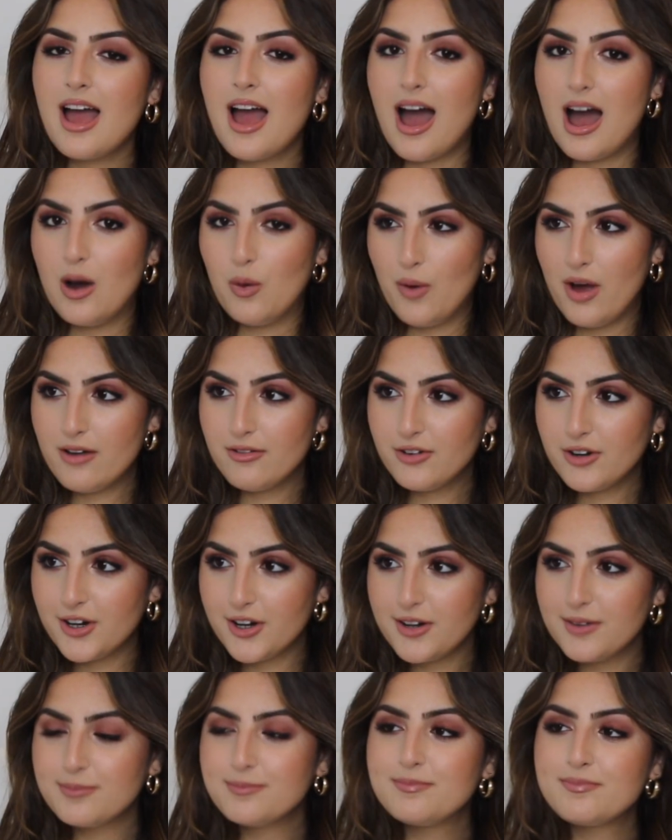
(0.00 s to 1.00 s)

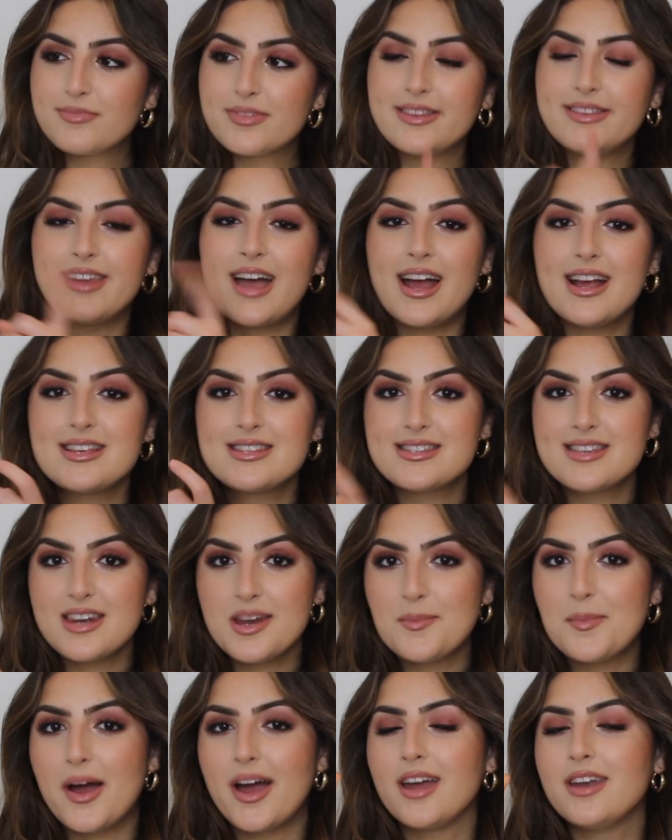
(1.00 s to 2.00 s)
However,
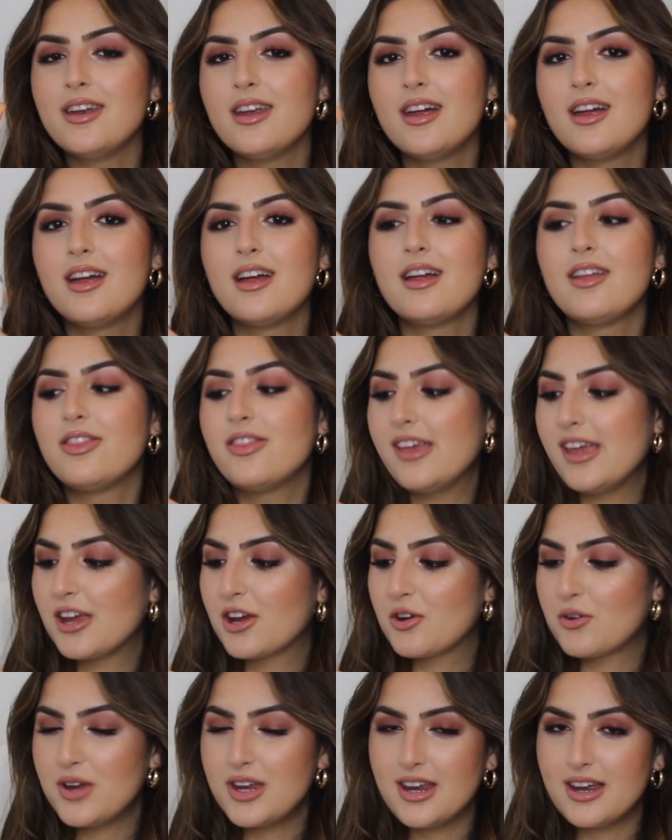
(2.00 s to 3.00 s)
niacinamide, the
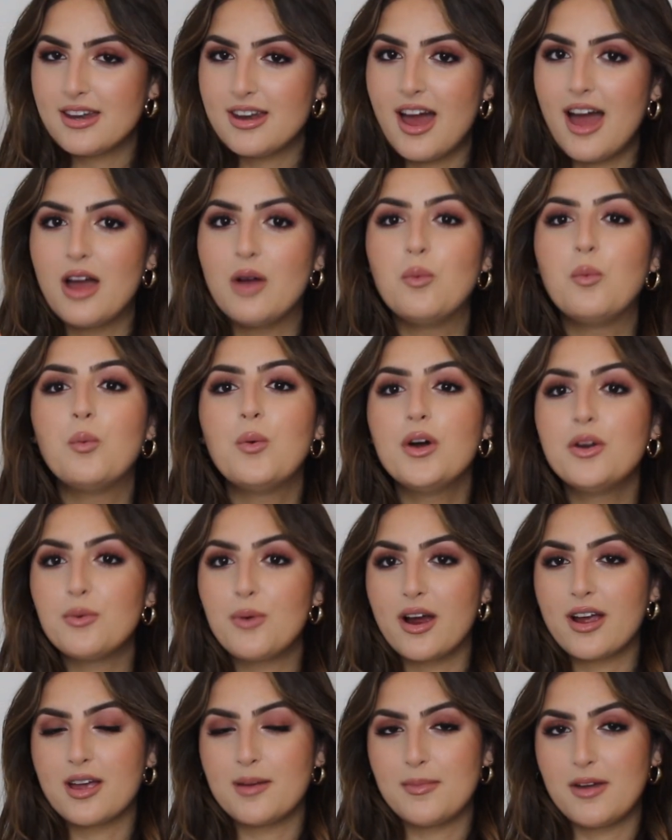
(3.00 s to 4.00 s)
ingredient, I would
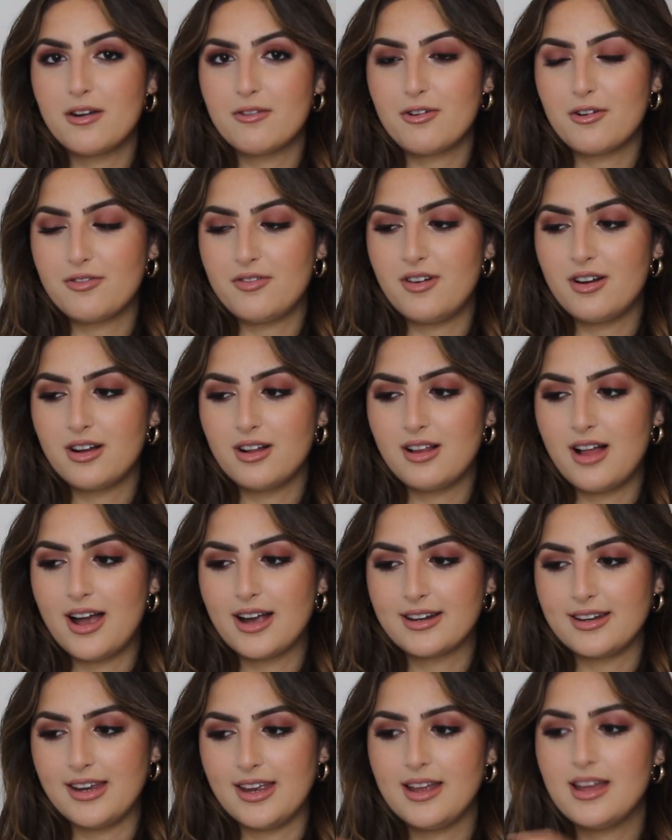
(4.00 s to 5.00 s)
recommend for fungal
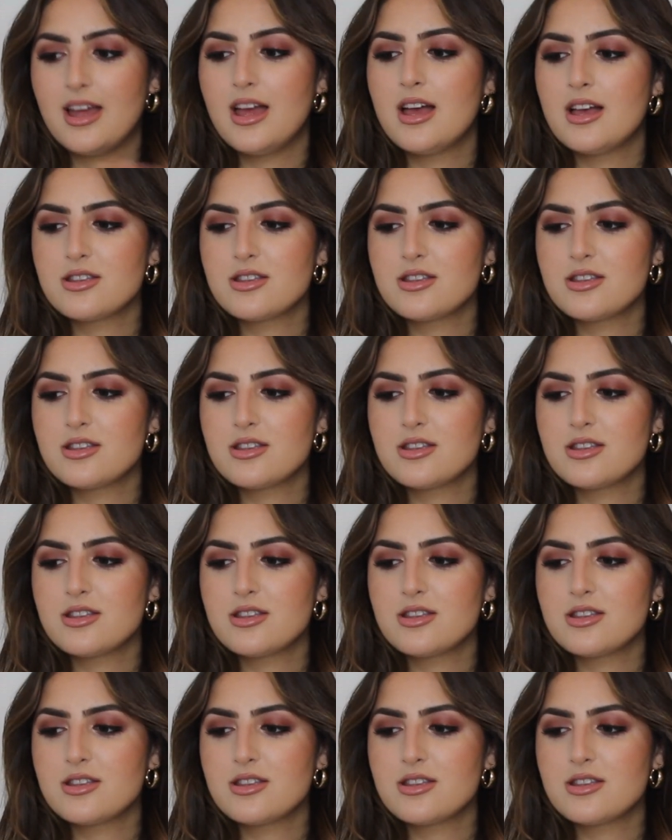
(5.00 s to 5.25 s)
acne.